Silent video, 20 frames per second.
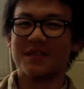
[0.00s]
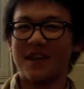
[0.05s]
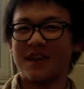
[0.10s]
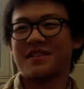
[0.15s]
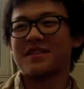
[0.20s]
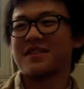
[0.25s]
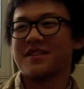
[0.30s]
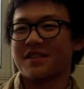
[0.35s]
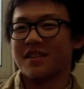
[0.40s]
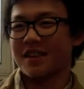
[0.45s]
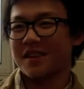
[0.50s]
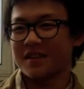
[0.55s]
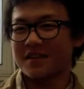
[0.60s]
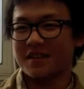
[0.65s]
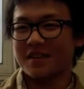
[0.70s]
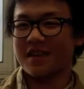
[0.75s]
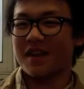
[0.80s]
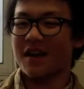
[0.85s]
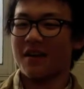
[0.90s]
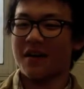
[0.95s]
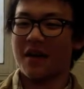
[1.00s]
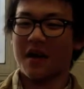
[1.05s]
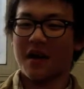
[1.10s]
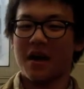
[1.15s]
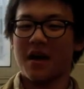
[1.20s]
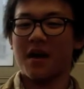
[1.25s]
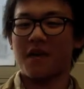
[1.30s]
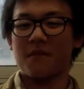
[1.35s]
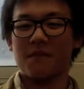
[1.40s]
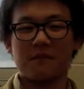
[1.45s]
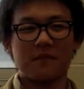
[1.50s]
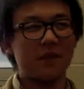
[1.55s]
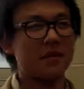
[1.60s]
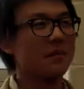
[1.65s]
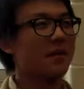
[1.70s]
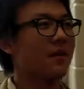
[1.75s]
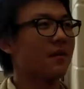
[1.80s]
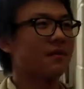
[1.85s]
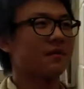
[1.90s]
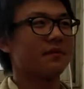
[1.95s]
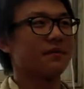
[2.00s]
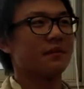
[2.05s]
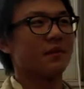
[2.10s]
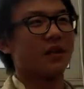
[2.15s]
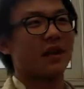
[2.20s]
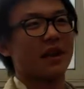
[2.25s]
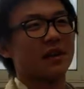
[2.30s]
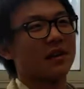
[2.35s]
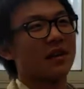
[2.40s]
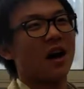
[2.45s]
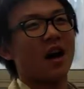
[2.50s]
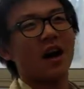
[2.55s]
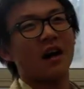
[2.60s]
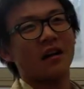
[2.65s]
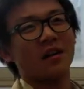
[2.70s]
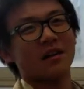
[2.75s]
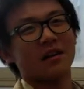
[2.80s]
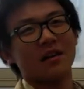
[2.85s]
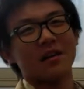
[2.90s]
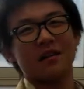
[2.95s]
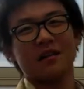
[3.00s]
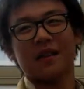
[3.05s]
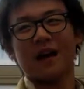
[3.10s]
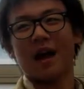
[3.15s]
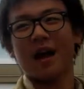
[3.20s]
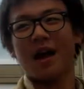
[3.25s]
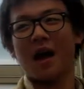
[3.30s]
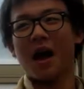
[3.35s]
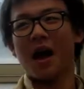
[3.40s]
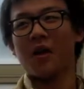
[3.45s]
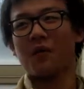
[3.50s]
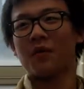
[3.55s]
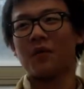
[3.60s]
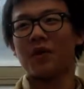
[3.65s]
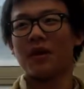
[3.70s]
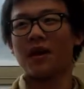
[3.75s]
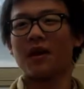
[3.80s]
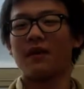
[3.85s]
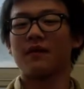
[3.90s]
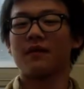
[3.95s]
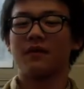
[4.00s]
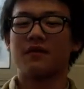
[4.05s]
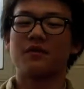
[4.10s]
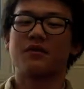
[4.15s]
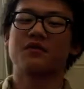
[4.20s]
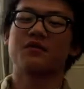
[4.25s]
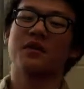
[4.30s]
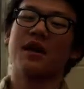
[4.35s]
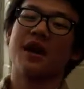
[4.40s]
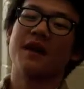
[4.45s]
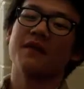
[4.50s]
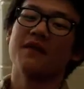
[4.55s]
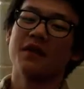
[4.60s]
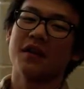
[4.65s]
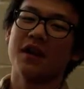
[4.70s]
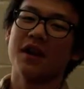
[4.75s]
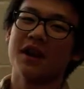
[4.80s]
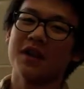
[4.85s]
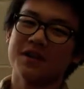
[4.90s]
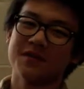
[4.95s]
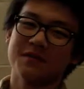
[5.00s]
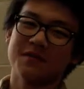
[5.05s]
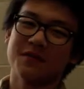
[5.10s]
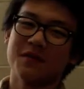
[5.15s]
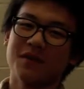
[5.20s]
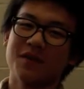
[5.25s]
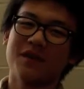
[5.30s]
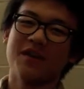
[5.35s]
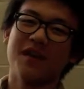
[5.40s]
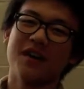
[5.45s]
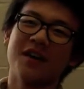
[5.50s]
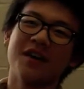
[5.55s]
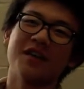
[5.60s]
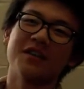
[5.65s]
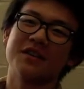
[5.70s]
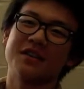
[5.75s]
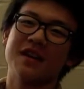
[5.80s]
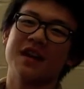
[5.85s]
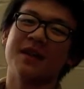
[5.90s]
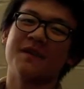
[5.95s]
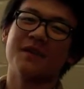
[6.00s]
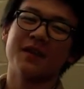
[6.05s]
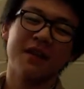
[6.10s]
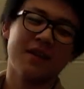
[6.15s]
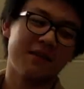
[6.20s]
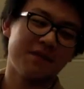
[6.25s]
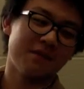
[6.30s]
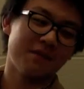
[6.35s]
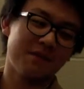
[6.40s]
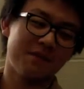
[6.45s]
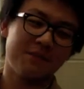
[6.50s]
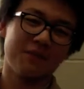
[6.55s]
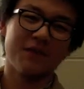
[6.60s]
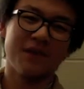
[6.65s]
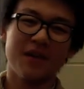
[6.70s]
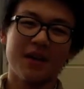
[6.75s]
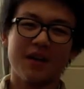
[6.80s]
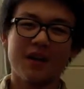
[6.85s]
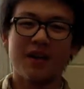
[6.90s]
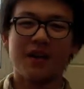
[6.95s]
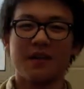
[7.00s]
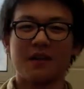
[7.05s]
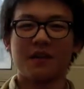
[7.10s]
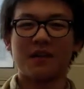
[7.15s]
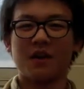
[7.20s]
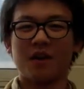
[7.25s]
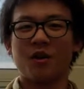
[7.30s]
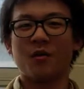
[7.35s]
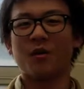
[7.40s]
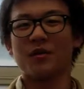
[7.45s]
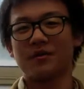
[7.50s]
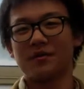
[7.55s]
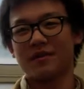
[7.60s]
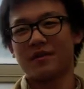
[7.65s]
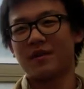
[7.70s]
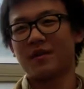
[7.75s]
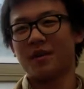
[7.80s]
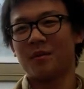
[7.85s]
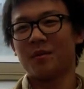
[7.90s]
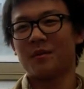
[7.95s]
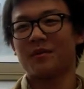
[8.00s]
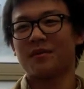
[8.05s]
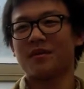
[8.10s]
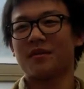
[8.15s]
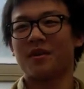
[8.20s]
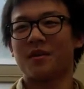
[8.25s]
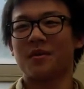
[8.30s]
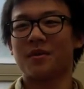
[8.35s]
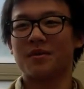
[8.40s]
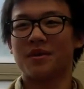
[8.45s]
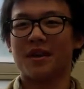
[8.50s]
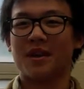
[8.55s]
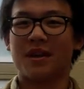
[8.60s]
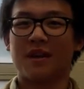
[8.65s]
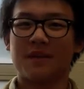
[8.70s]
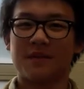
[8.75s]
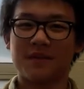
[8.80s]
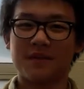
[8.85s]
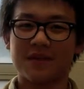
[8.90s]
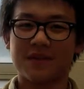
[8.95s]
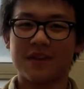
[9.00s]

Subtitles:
So I just listen. Maybe we can talk in an hour to have the lunch for longer time than the normal time.